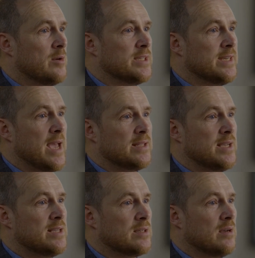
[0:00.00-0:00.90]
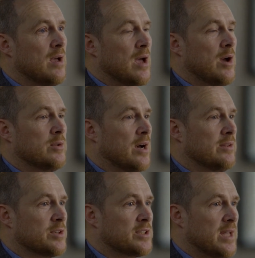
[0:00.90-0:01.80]
how to get data, how to
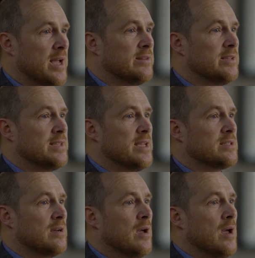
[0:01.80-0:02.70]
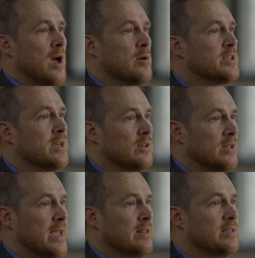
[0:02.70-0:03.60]
understand the data, how to
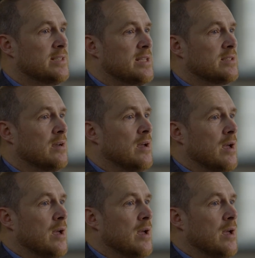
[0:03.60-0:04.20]
collate the data,